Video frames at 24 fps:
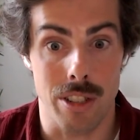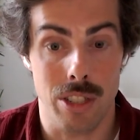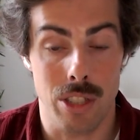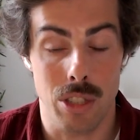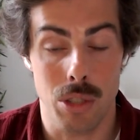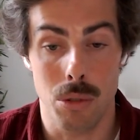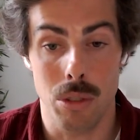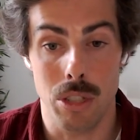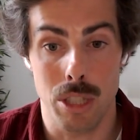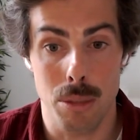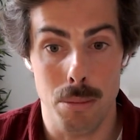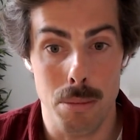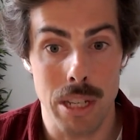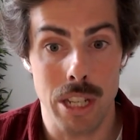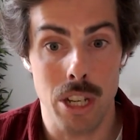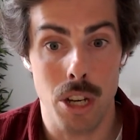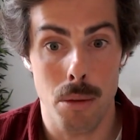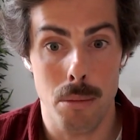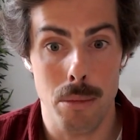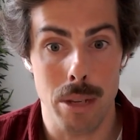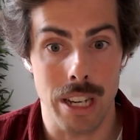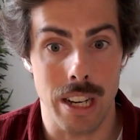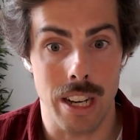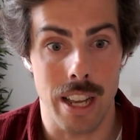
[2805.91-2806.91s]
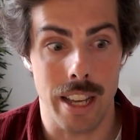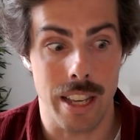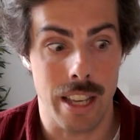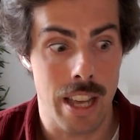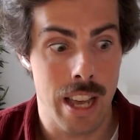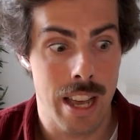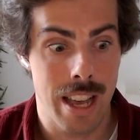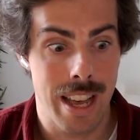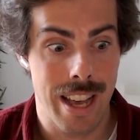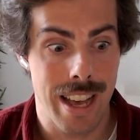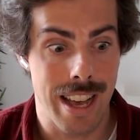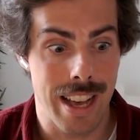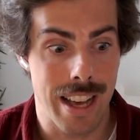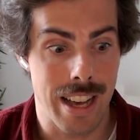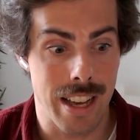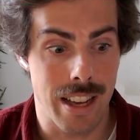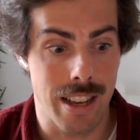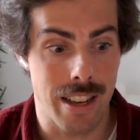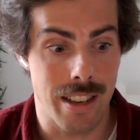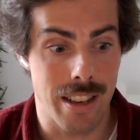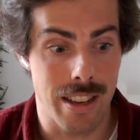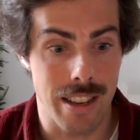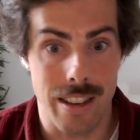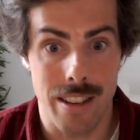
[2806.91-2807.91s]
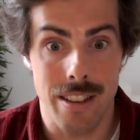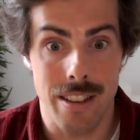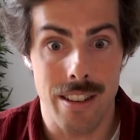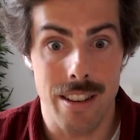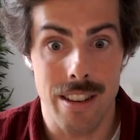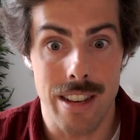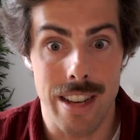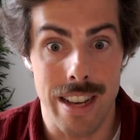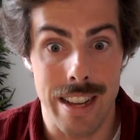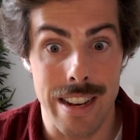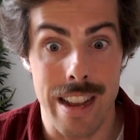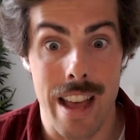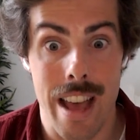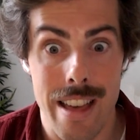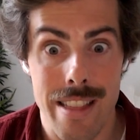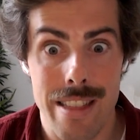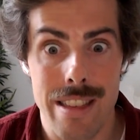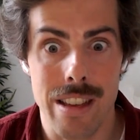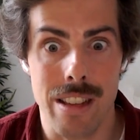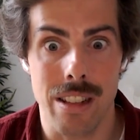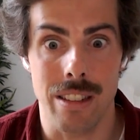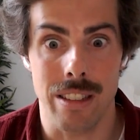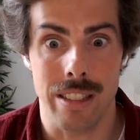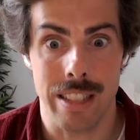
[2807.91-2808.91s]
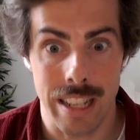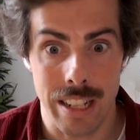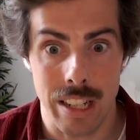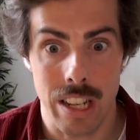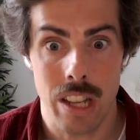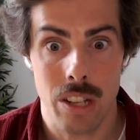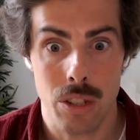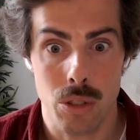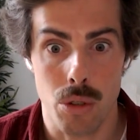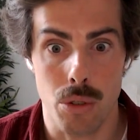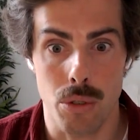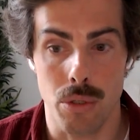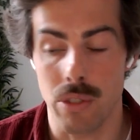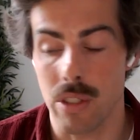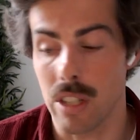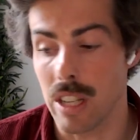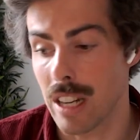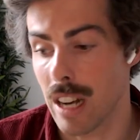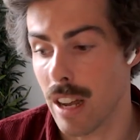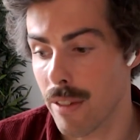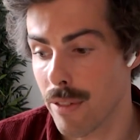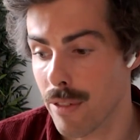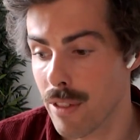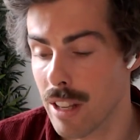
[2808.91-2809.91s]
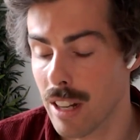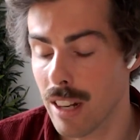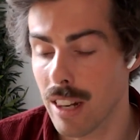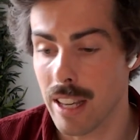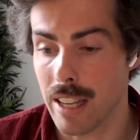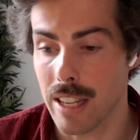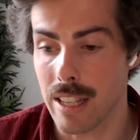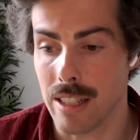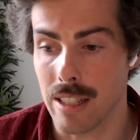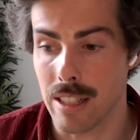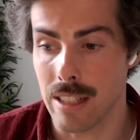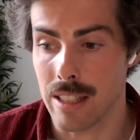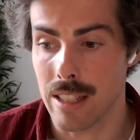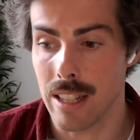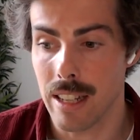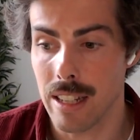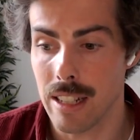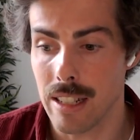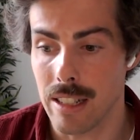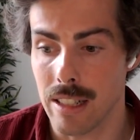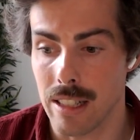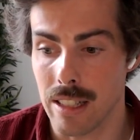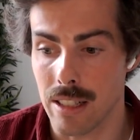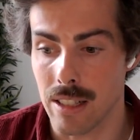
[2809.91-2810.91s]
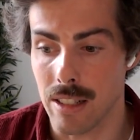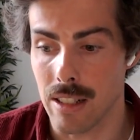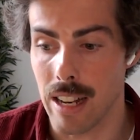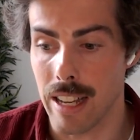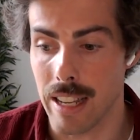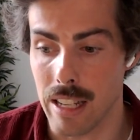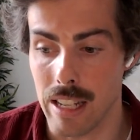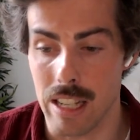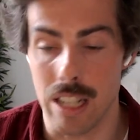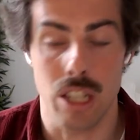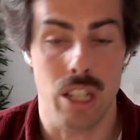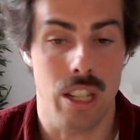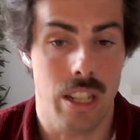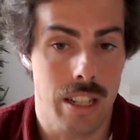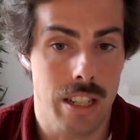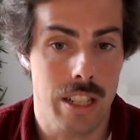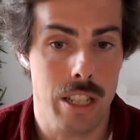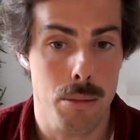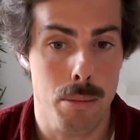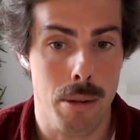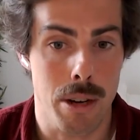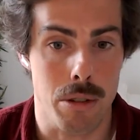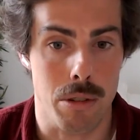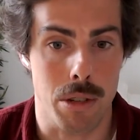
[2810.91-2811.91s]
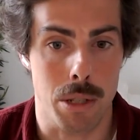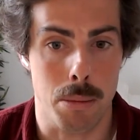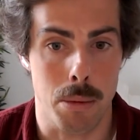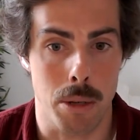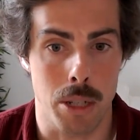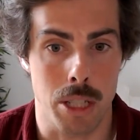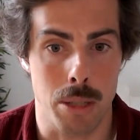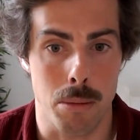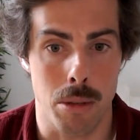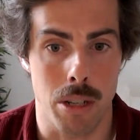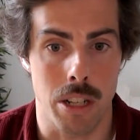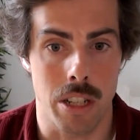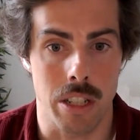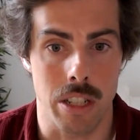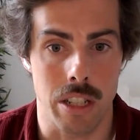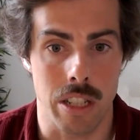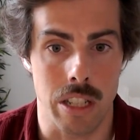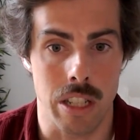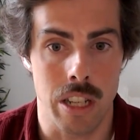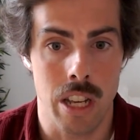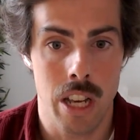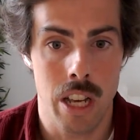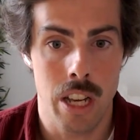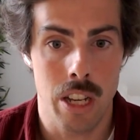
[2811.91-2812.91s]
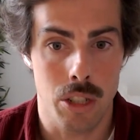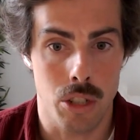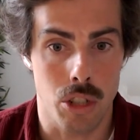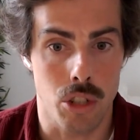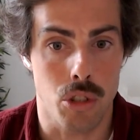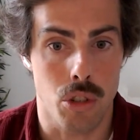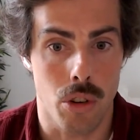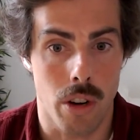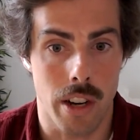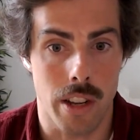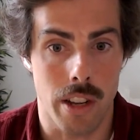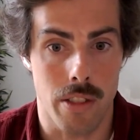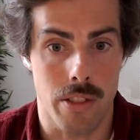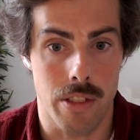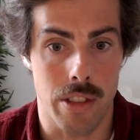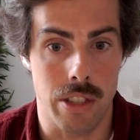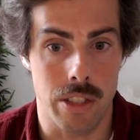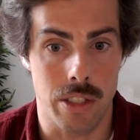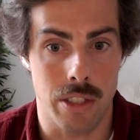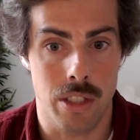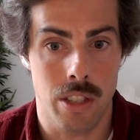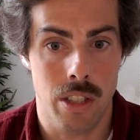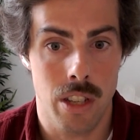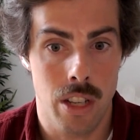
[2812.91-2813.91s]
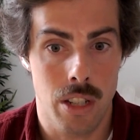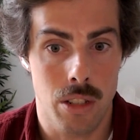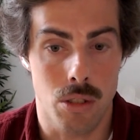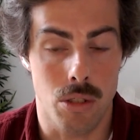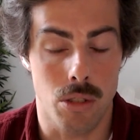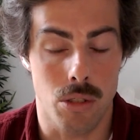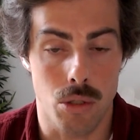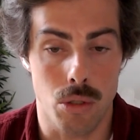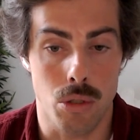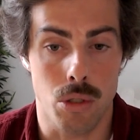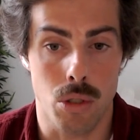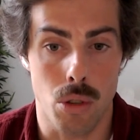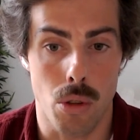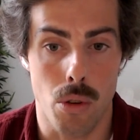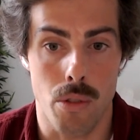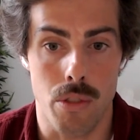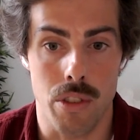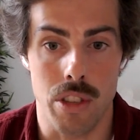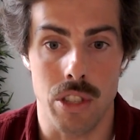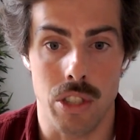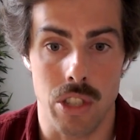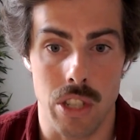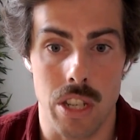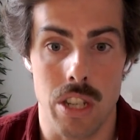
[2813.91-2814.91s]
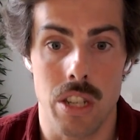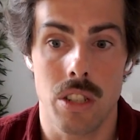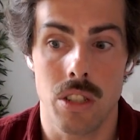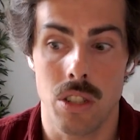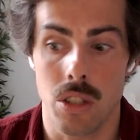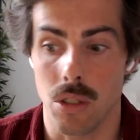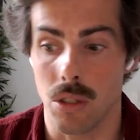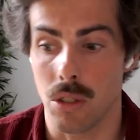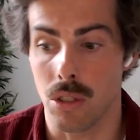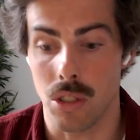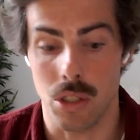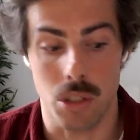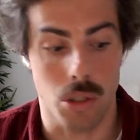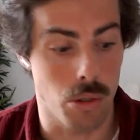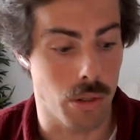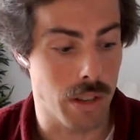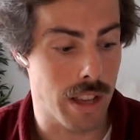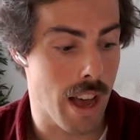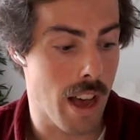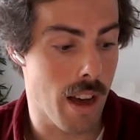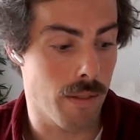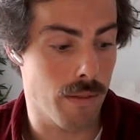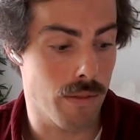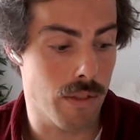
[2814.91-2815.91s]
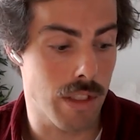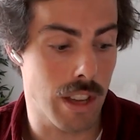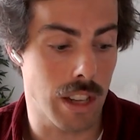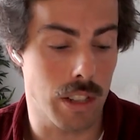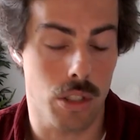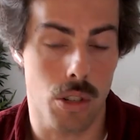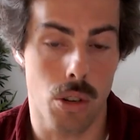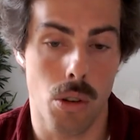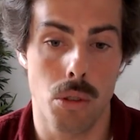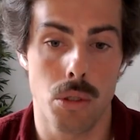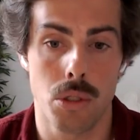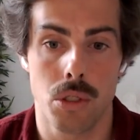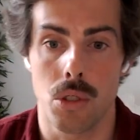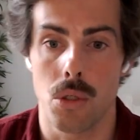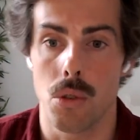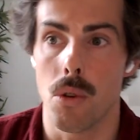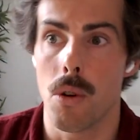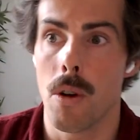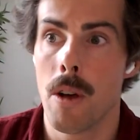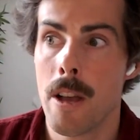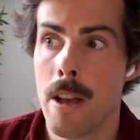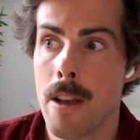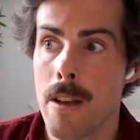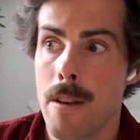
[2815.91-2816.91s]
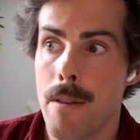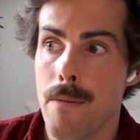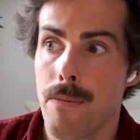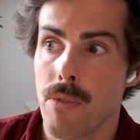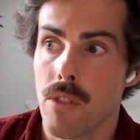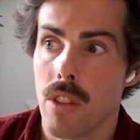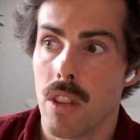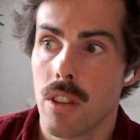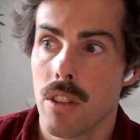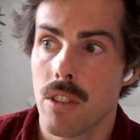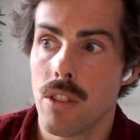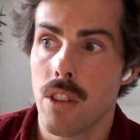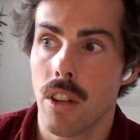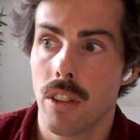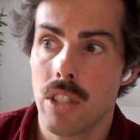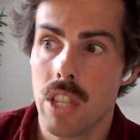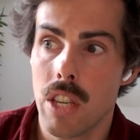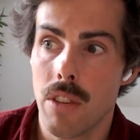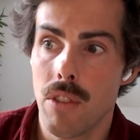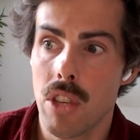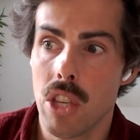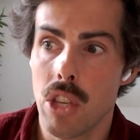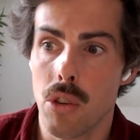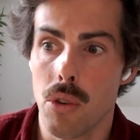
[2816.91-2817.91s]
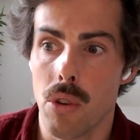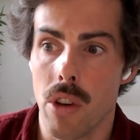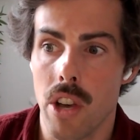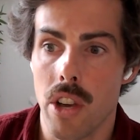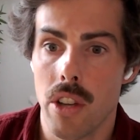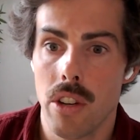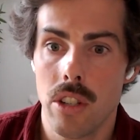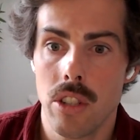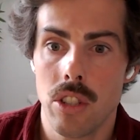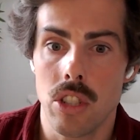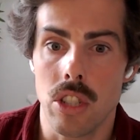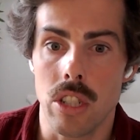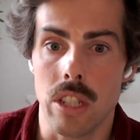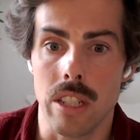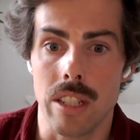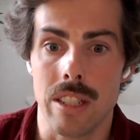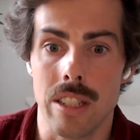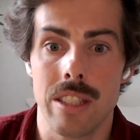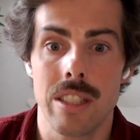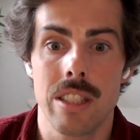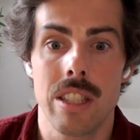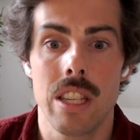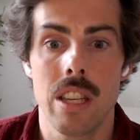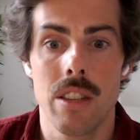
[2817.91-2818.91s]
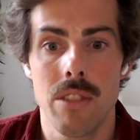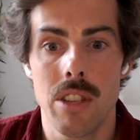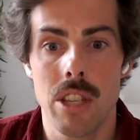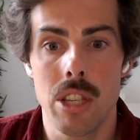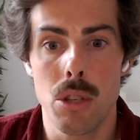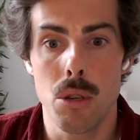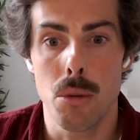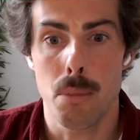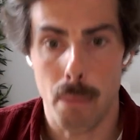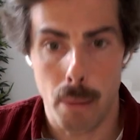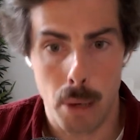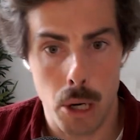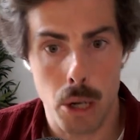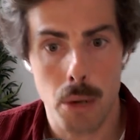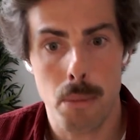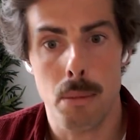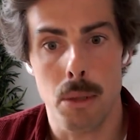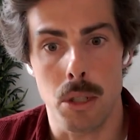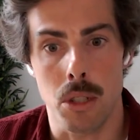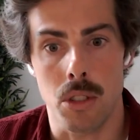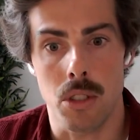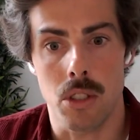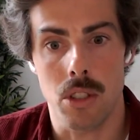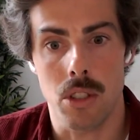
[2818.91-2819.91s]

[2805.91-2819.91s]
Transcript: So it's becoming like uh, an ethical catastrophe. And I feel like as a scientist, like it is my responsibility to try to solve these issues. So yeah, that's also not giving you energy, it's giving you purpose.